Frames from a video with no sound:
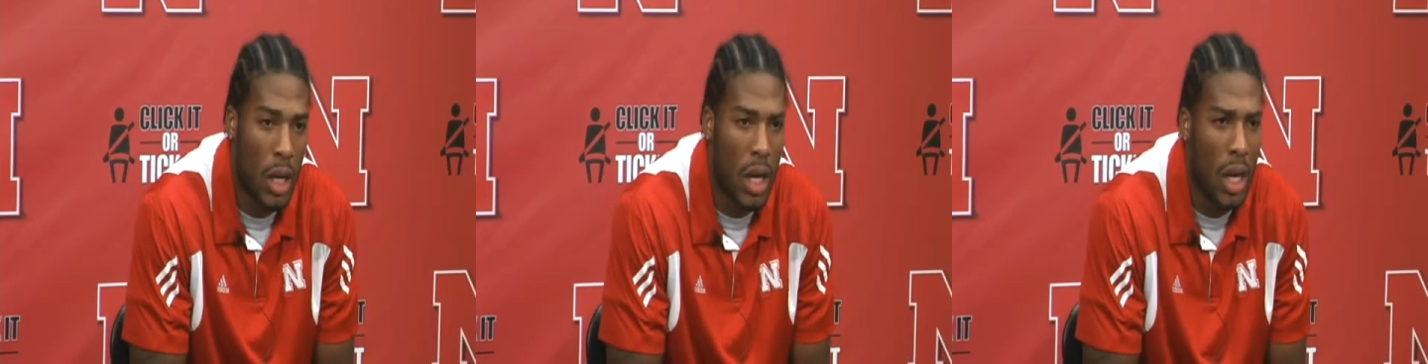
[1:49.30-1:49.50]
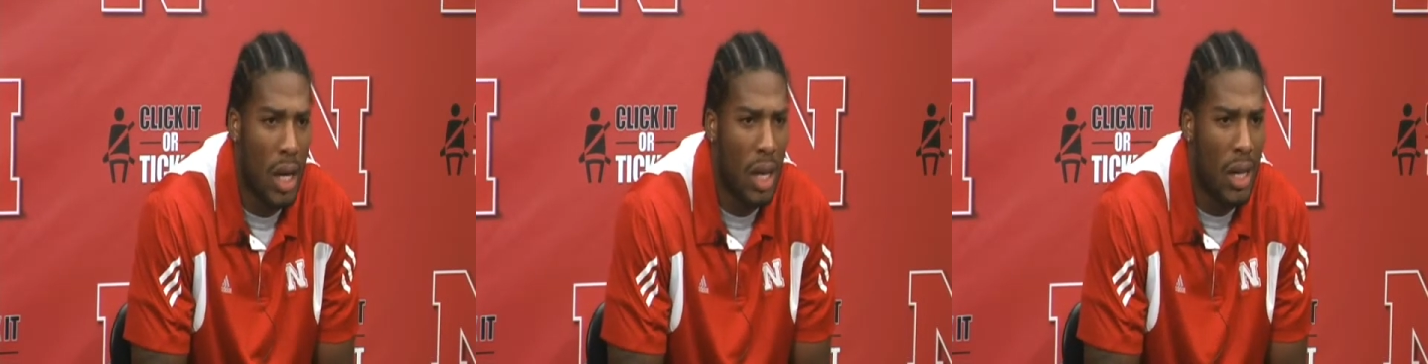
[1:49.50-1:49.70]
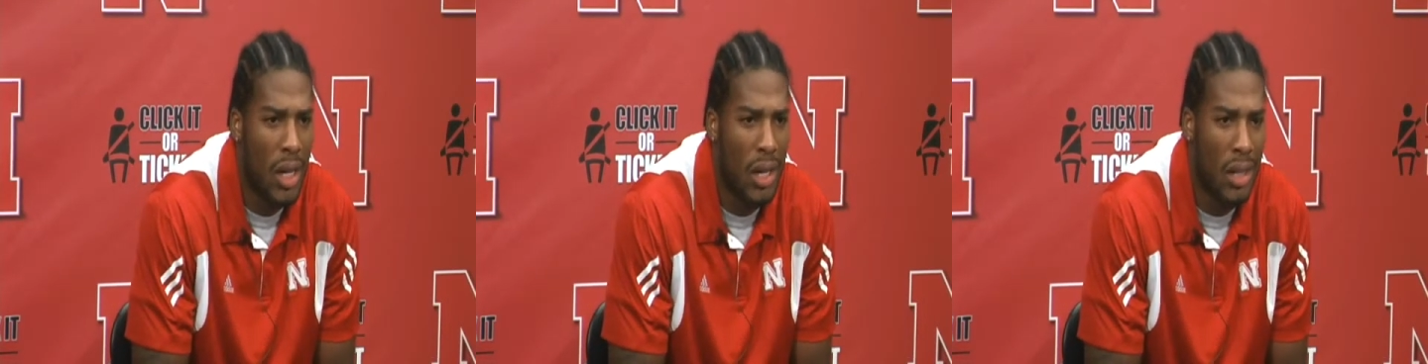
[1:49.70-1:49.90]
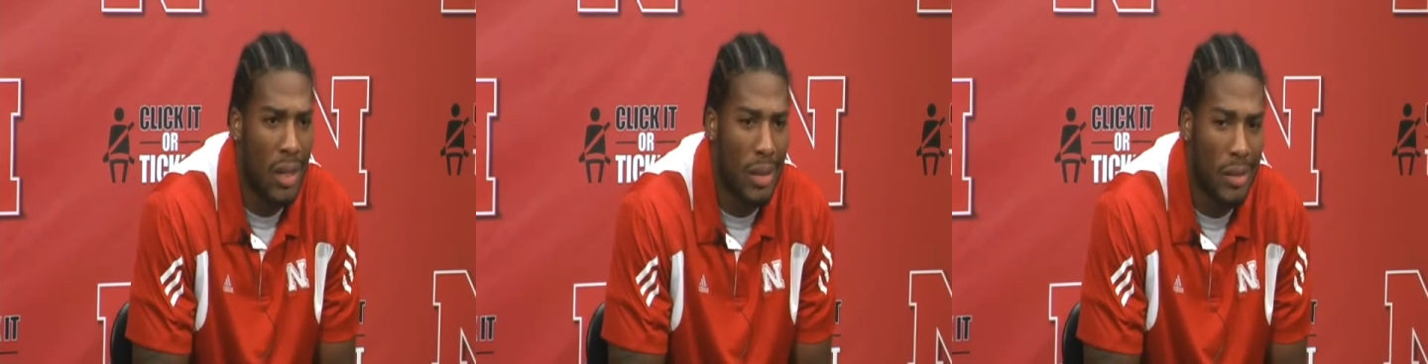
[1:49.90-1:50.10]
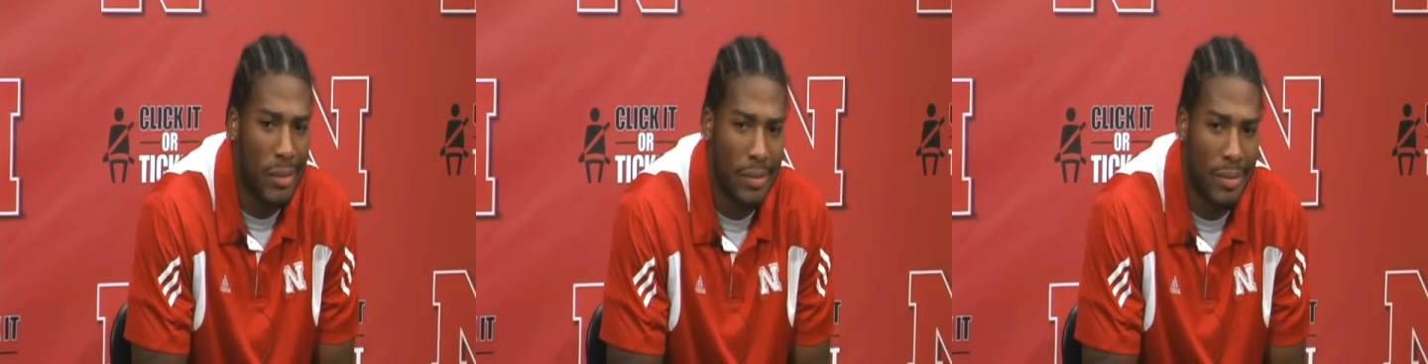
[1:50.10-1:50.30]

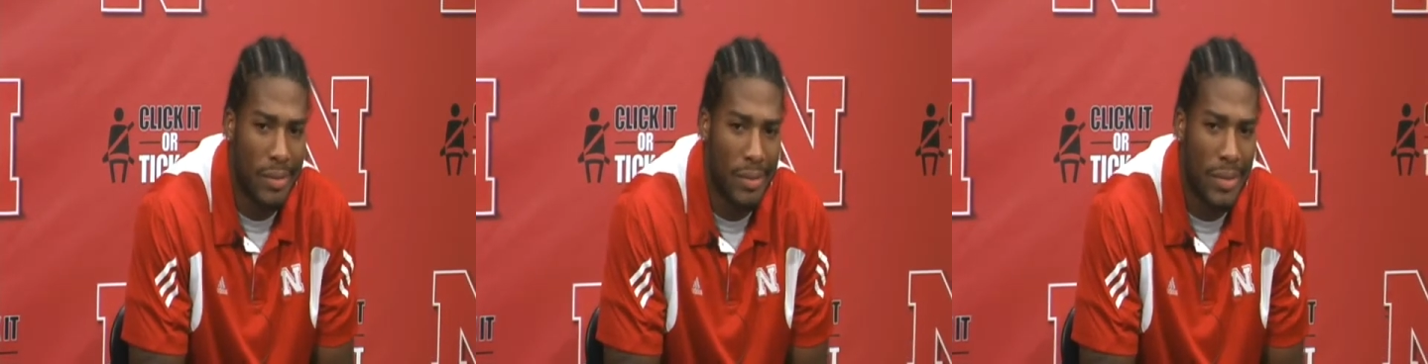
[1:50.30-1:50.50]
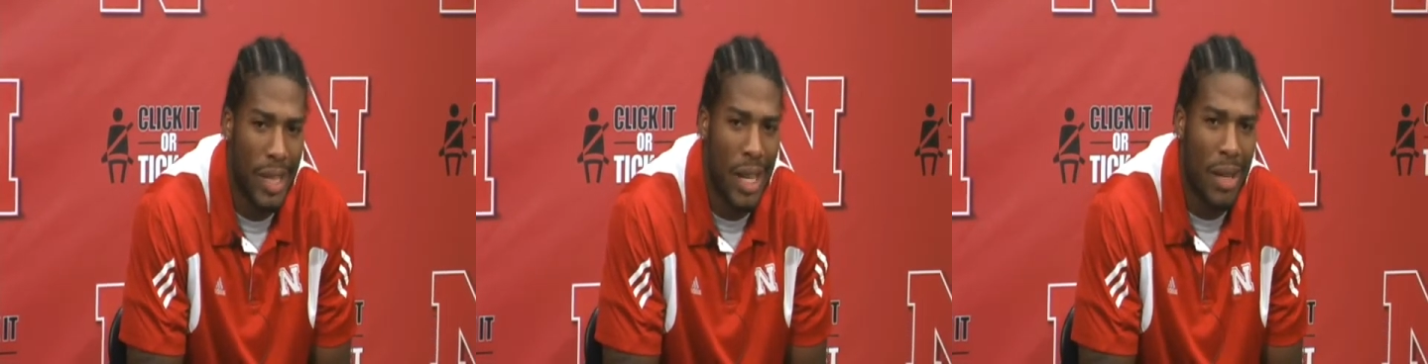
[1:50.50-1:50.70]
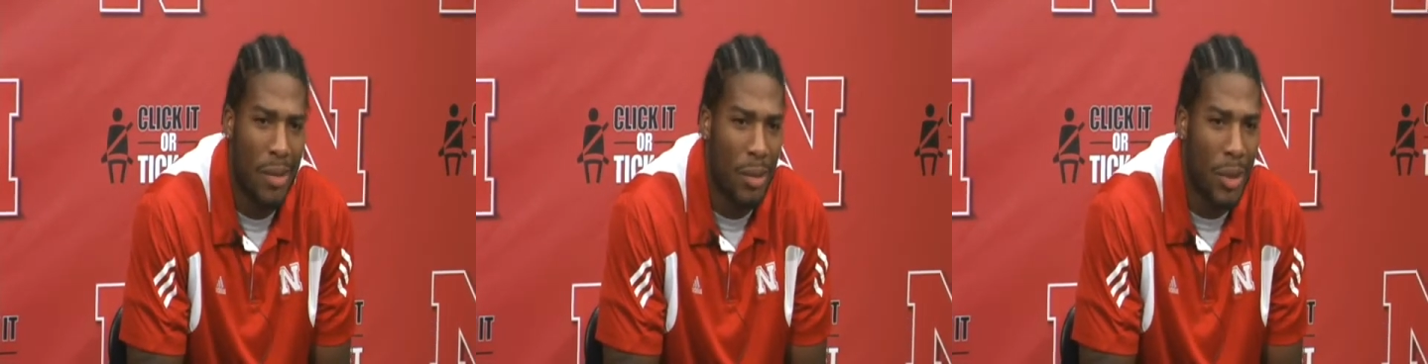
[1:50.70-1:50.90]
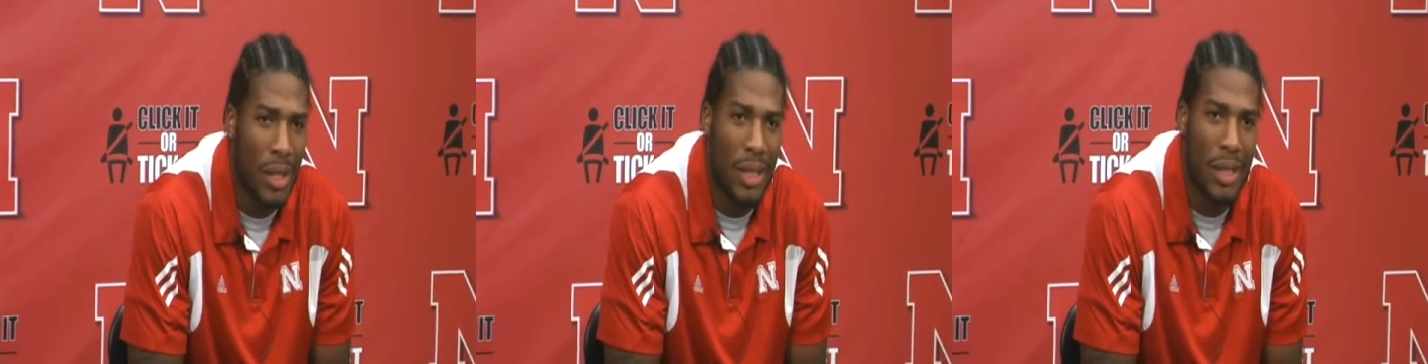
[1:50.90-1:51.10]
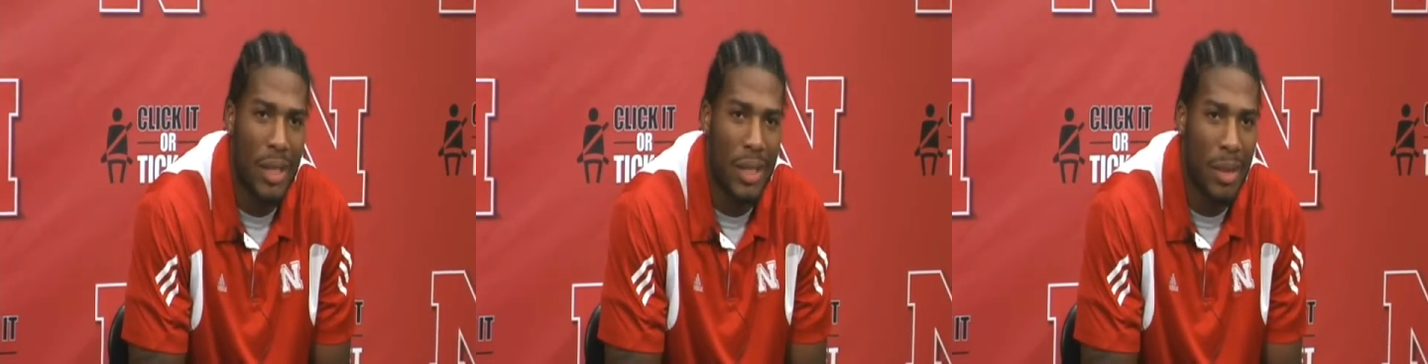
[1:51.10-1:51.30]
Uh, not
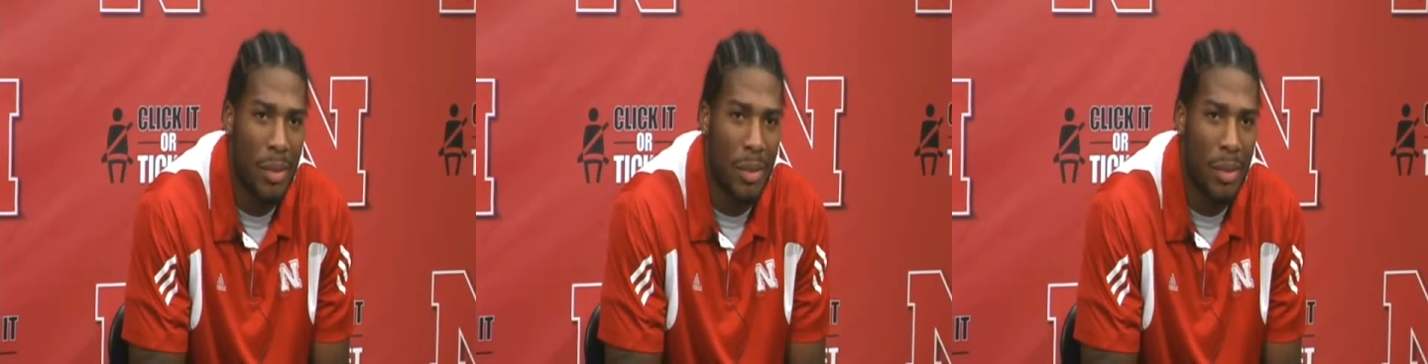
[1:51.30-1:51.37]
really.